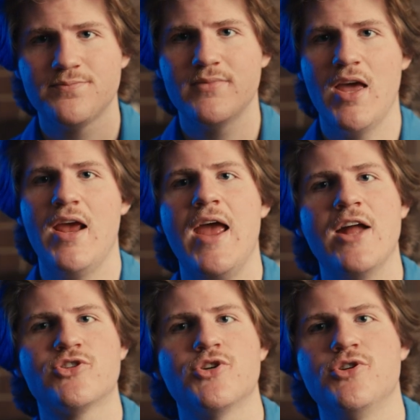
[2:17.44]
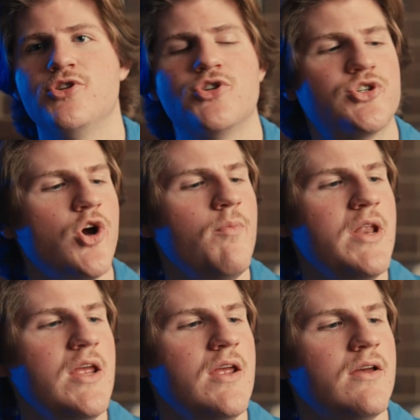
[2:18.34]
and it answered so
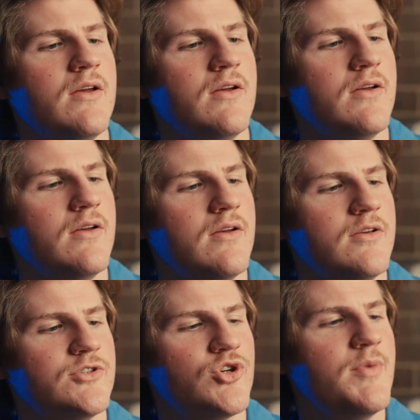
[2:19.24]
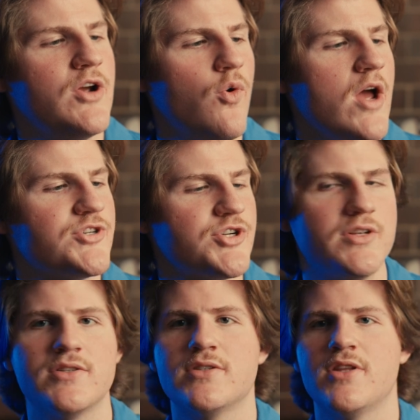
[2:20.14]
many
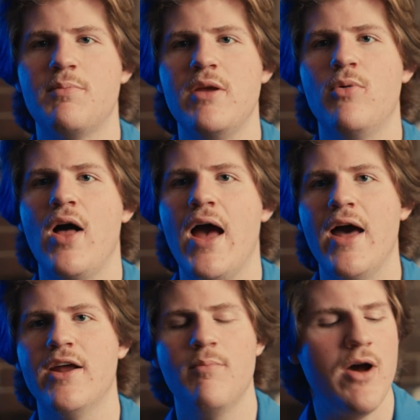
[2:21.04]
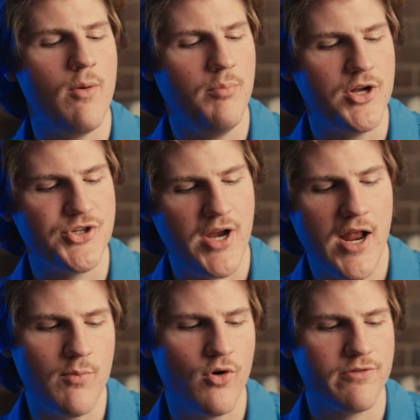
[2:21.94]
questions that people had about budget
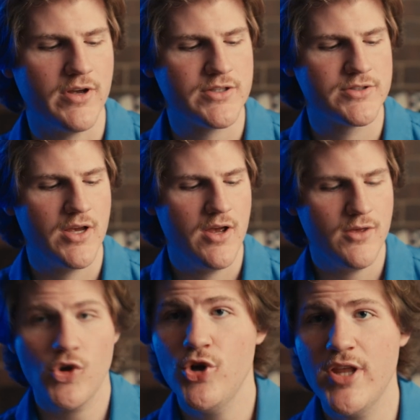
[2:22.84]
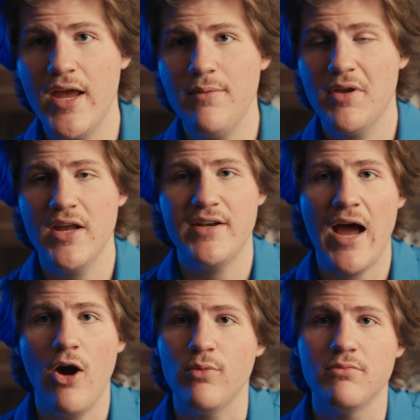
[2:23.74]
anamorphics. Could they get
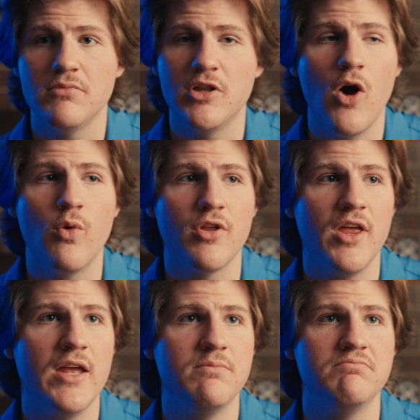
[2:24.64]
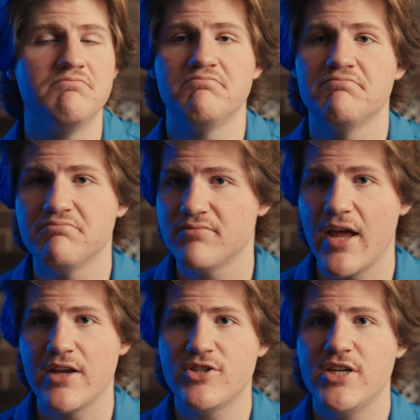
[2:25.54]
down lower than
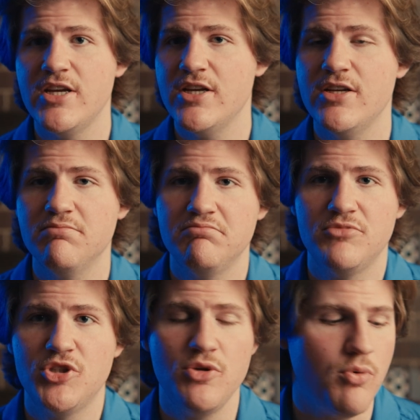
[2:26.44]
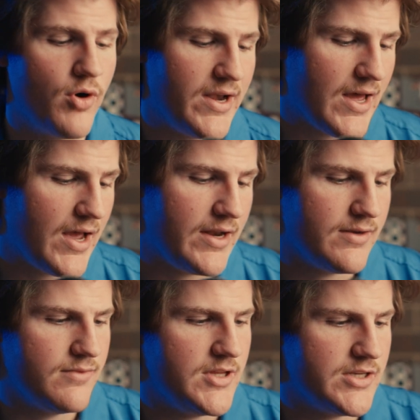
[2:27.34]
like T2.9?
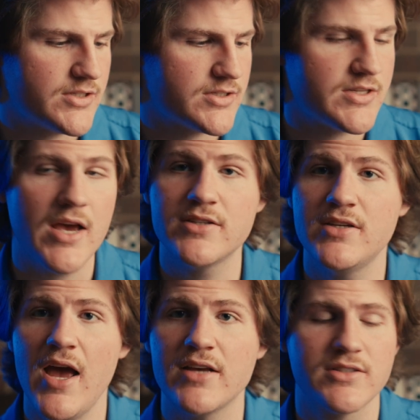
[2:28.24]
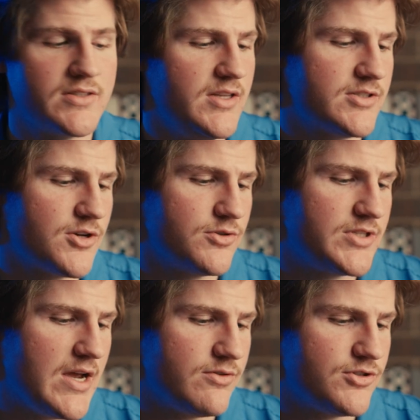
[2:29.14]
This says yes. This goes
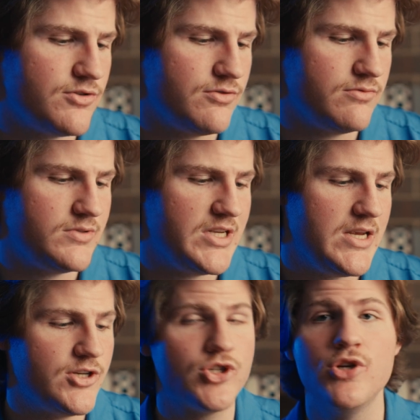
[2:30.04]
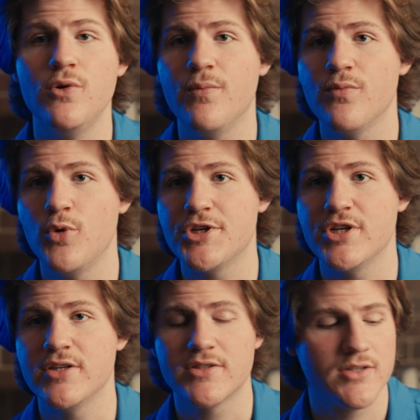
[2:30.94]
down to T2, which
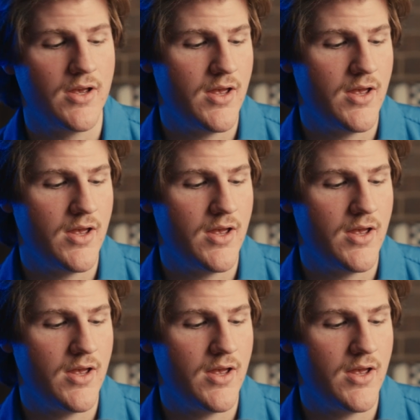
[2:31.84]
is